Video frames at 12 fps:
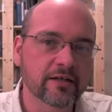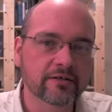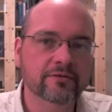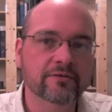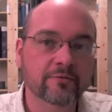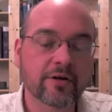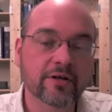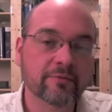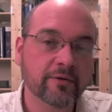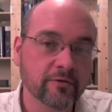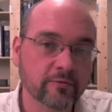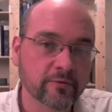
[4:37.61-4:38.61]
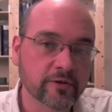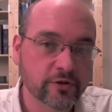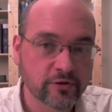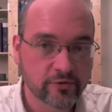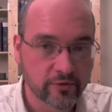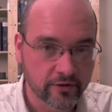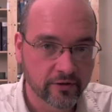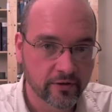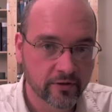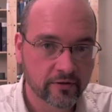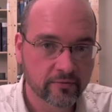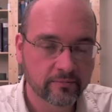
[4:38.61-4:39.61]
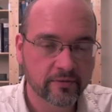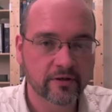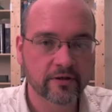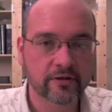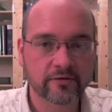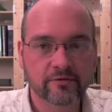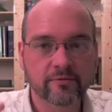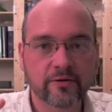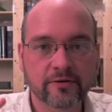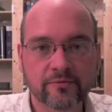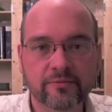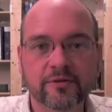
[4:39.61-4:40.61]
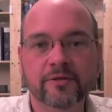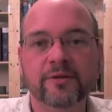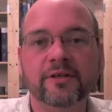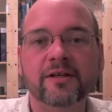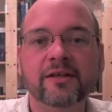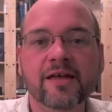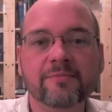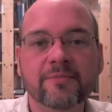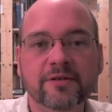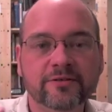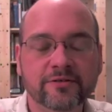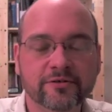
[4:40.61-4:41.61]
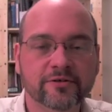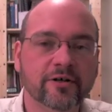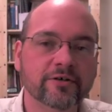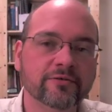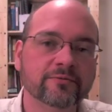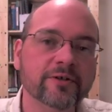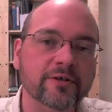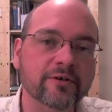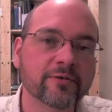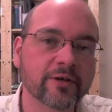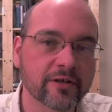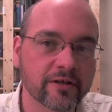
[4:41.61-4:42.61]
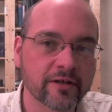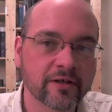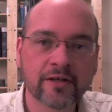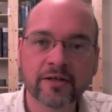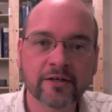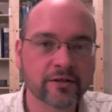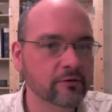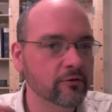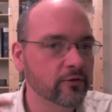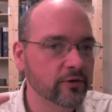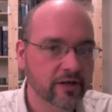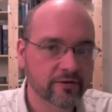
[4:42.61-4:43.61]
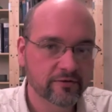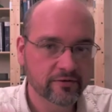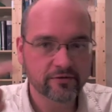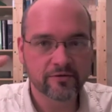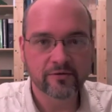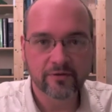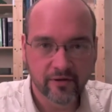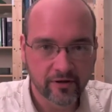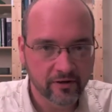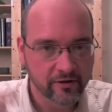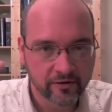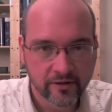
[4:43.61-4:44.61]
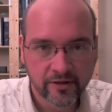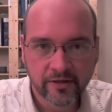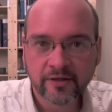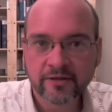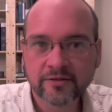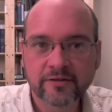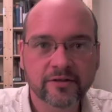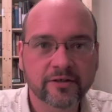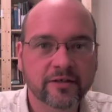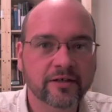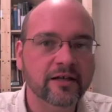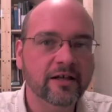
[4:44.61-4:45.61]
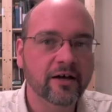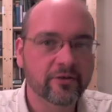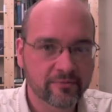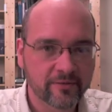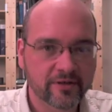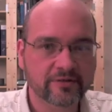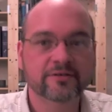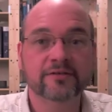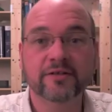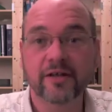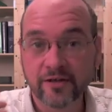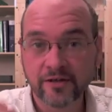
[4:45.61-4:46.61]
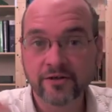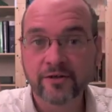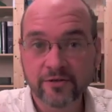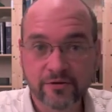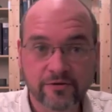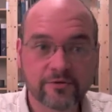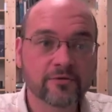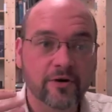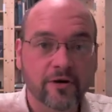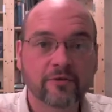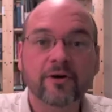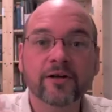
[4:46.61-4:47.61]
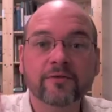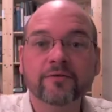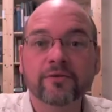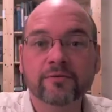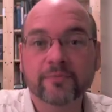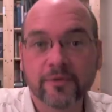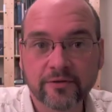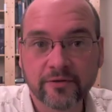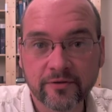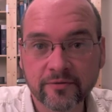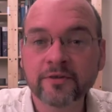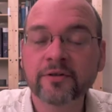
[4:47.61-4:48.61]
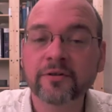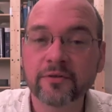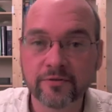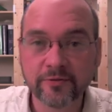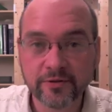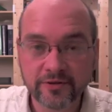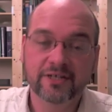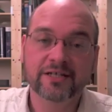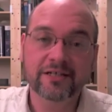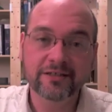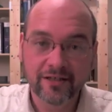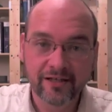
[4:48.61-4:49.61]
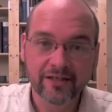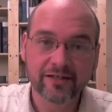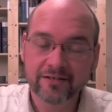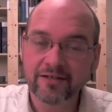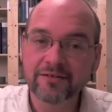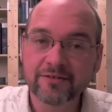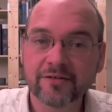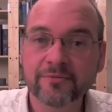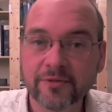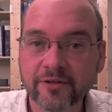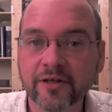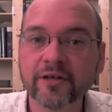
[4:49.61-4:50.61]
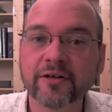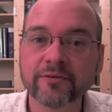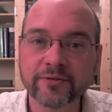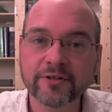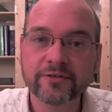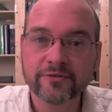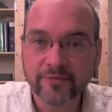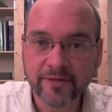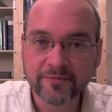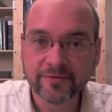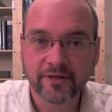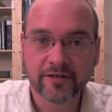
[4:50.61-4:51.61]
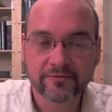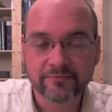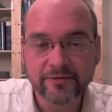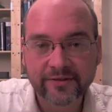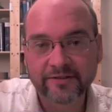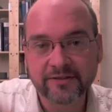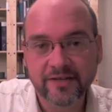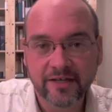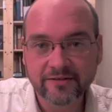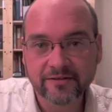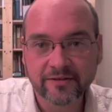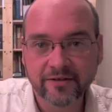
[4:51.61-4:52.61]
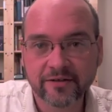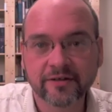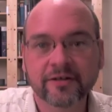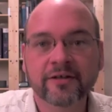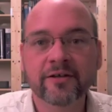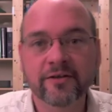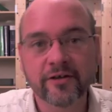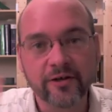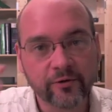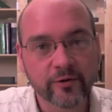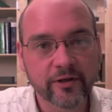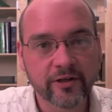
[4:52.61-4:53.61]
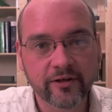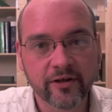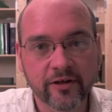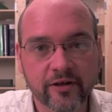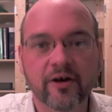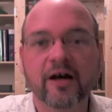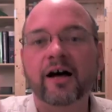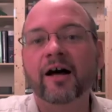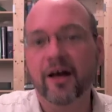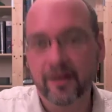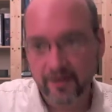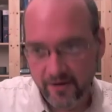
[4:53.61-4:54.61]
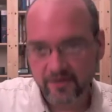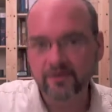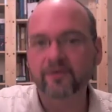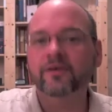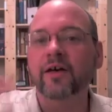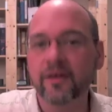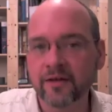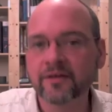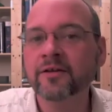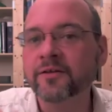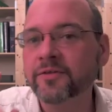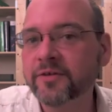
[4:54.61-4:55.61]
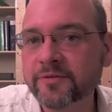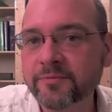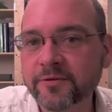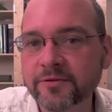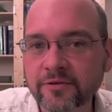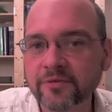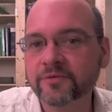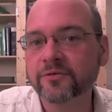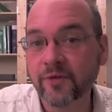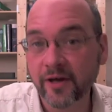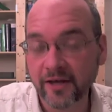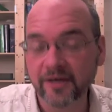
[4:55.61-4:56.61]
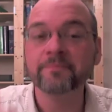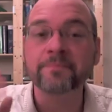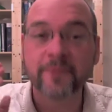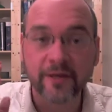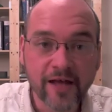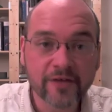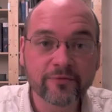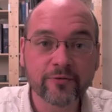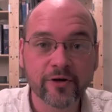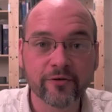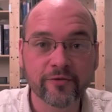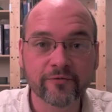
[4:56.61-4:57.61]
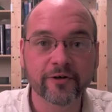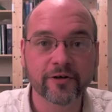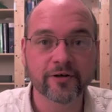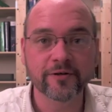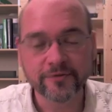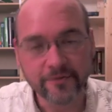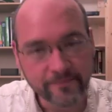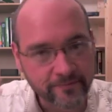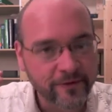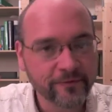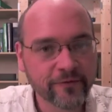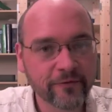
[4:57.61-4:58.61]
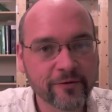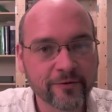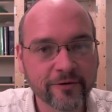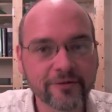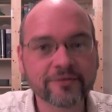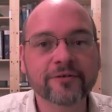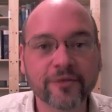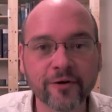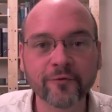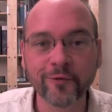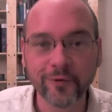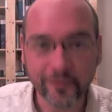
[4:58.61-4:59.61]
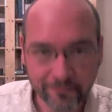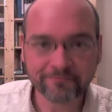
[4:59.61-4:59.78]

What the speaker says: is you want to make it really short because you want to be able to get that message across really quickly. You only have so long to get out the message that you are right for this person. So when this ideal client does come along and reads your website and reads this text there, they can quickly look at it and go, okay, this person knows who I am. And that's what we're going for here. So 50 words, go for it.